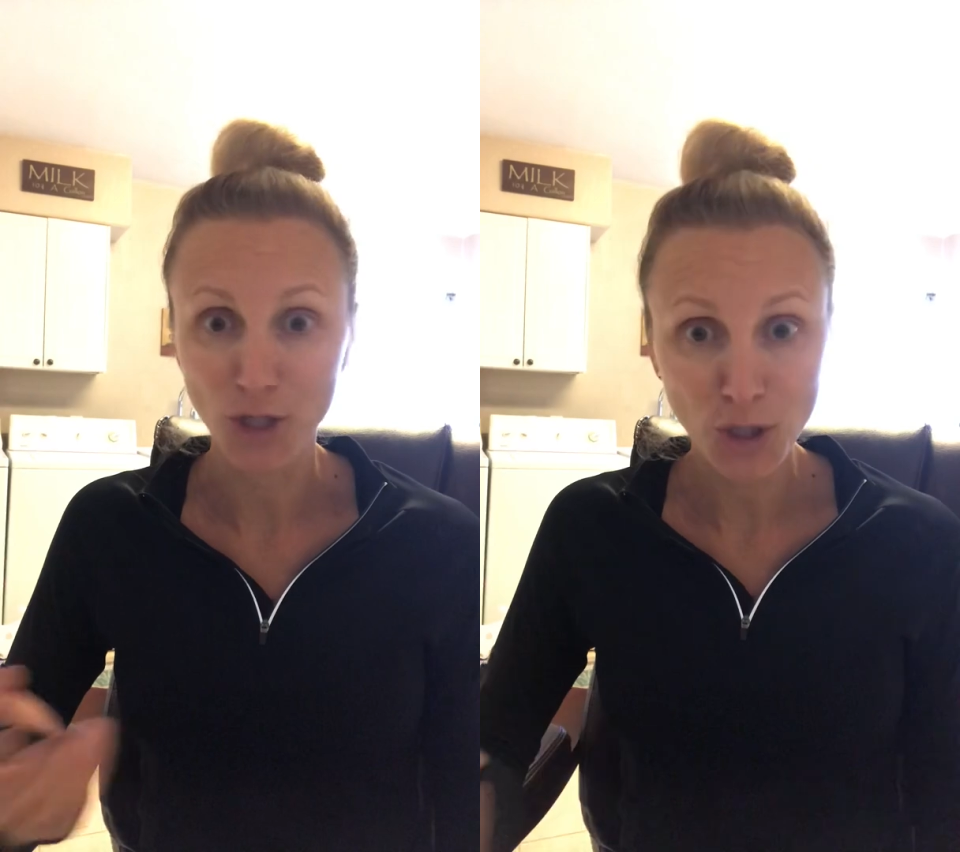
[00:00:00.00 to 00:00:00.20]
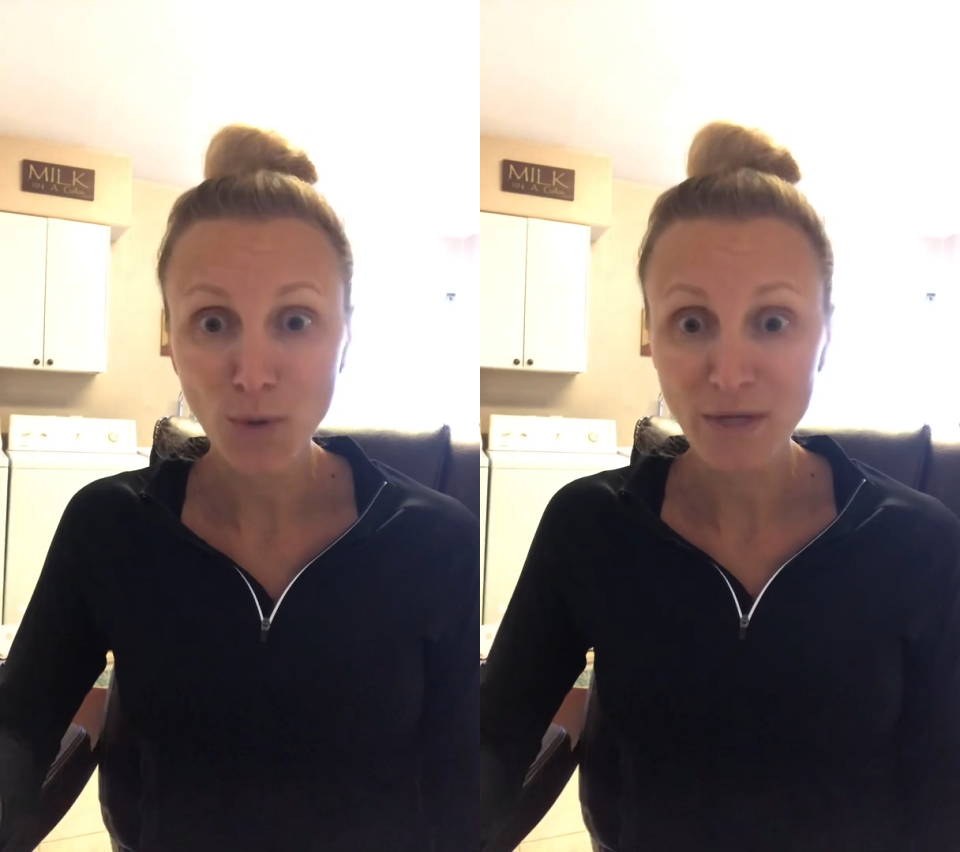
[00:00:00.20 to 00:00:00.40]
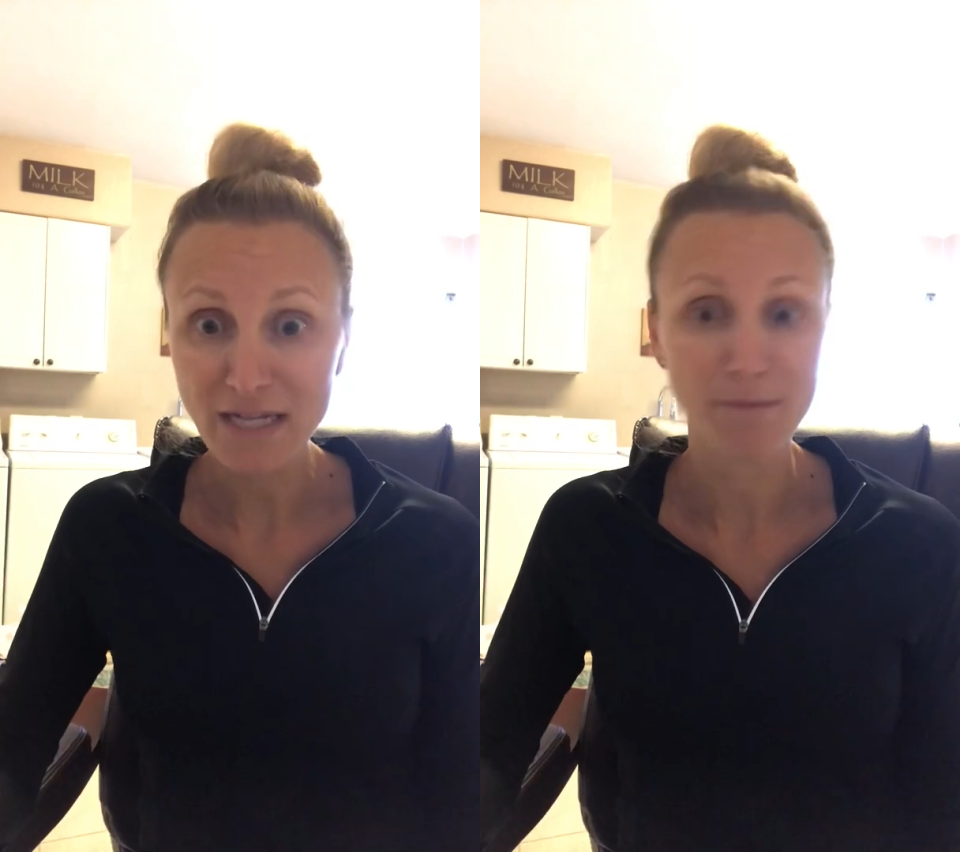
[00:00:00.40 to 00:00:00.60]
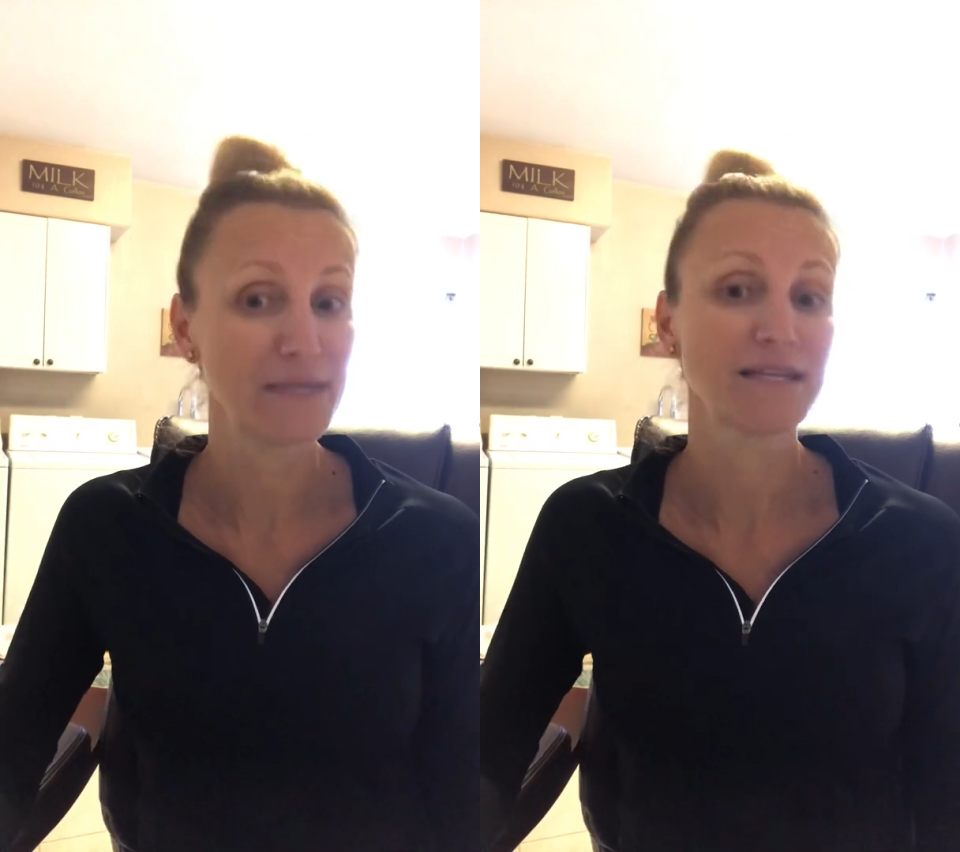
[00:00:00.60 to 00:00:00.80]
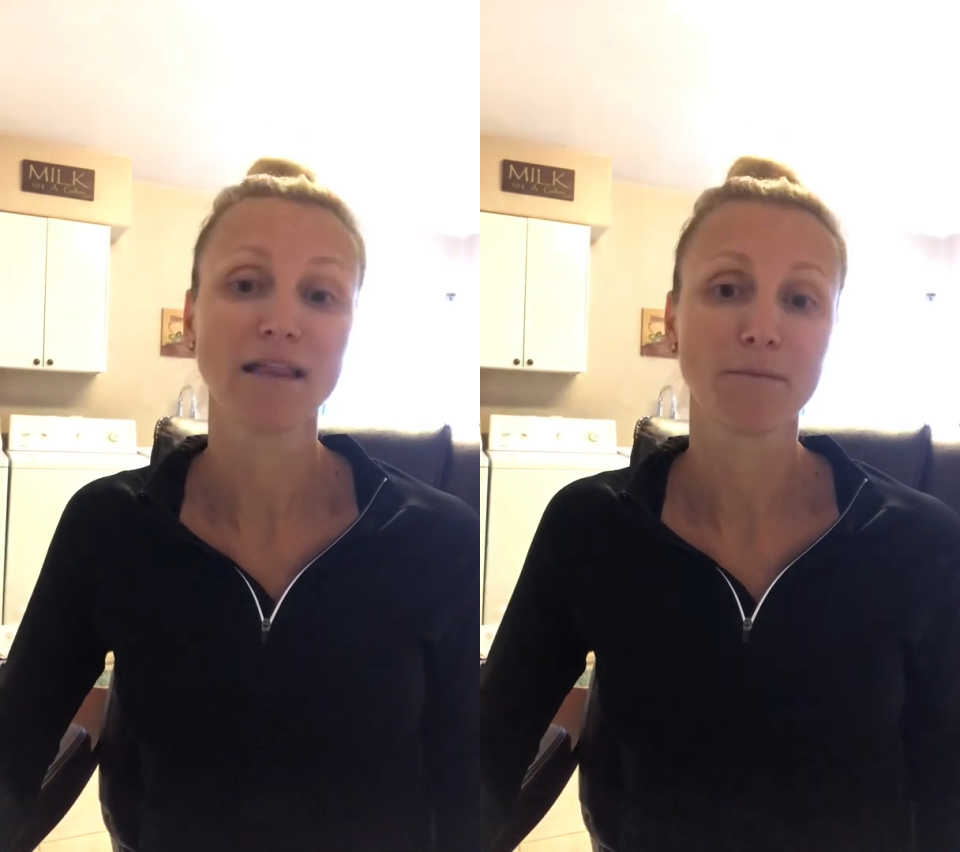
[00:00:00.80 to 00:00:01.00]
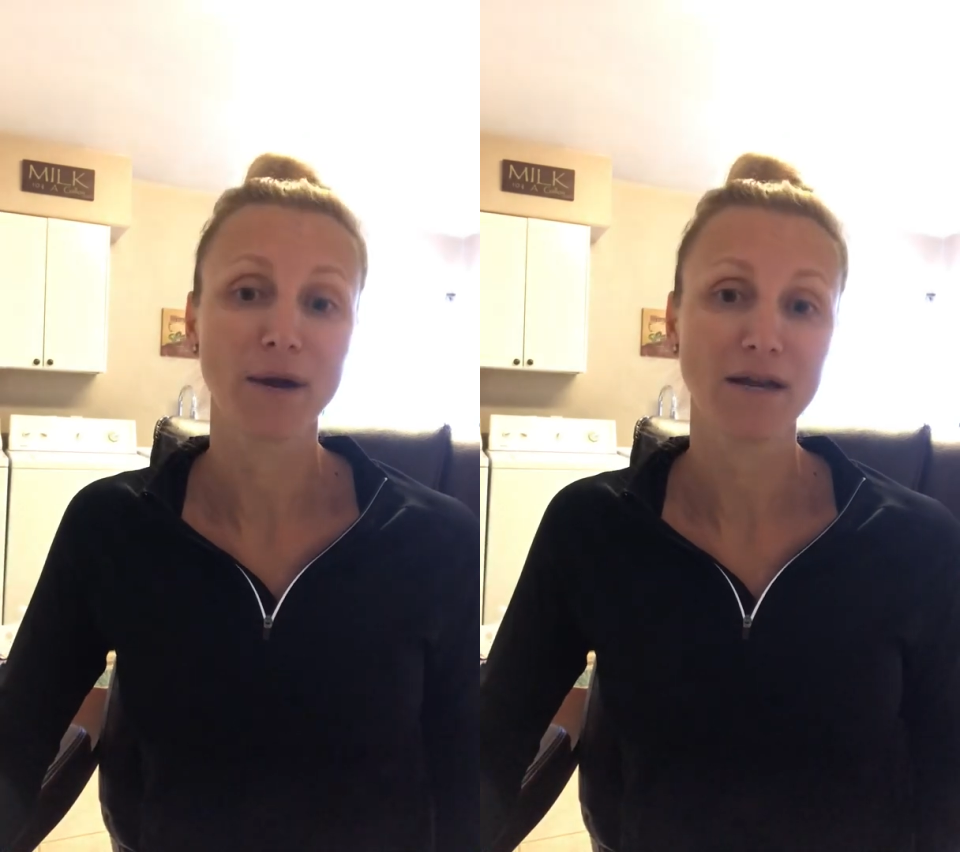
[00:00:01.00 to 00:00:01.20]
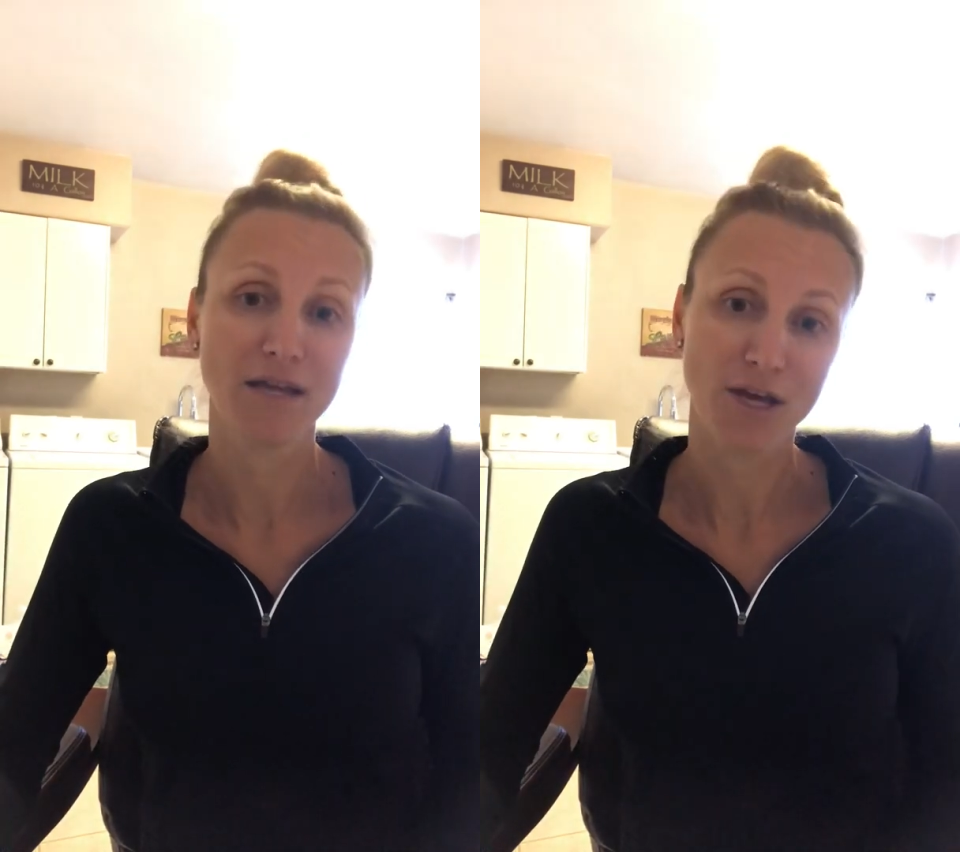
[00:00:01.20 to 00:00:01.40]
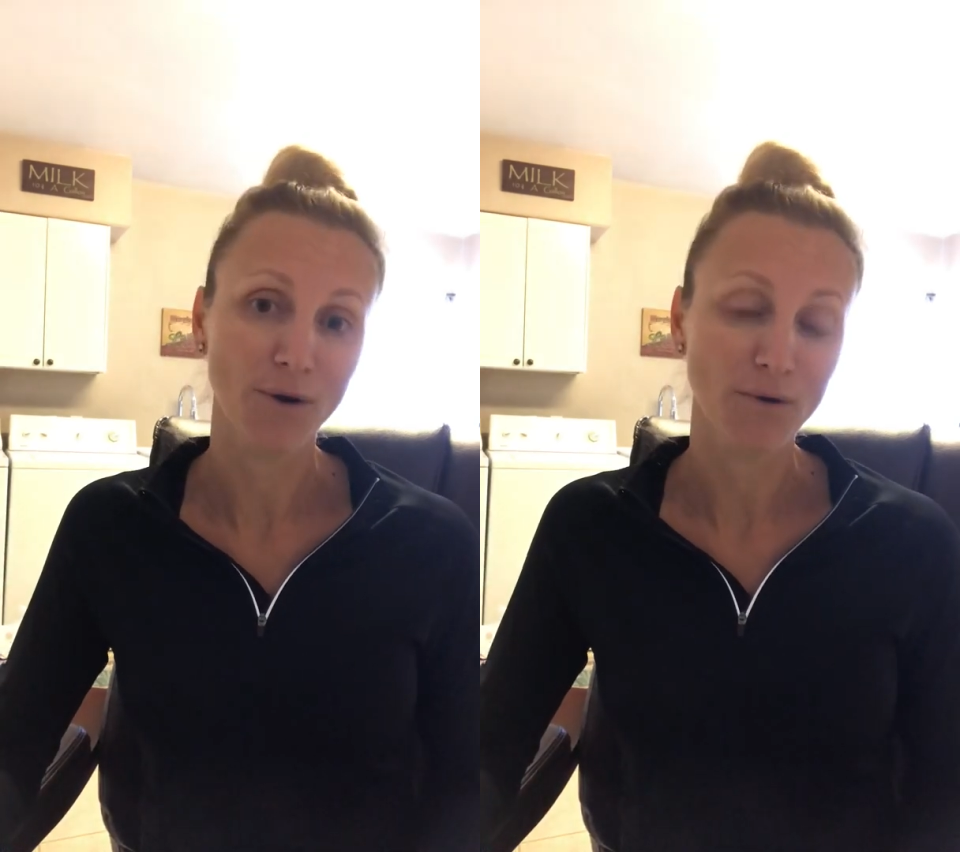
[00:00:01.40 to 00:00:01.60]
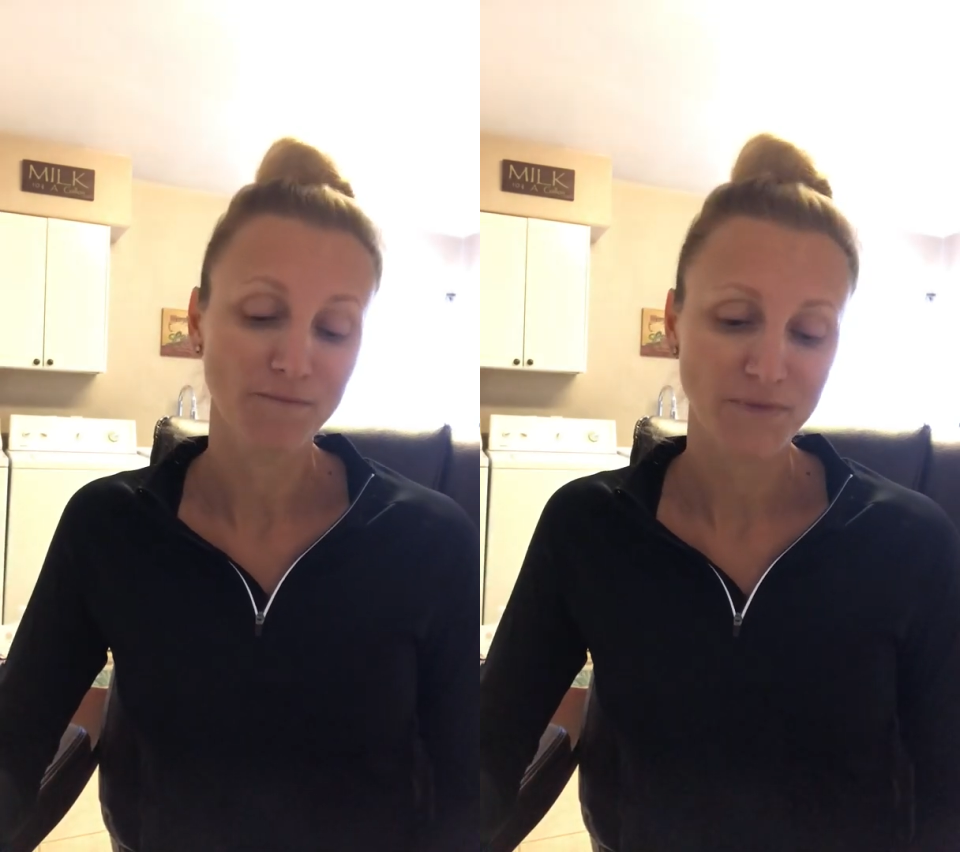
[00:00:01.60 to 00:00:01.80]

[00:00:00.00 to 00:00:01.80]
You need to be celebrating you.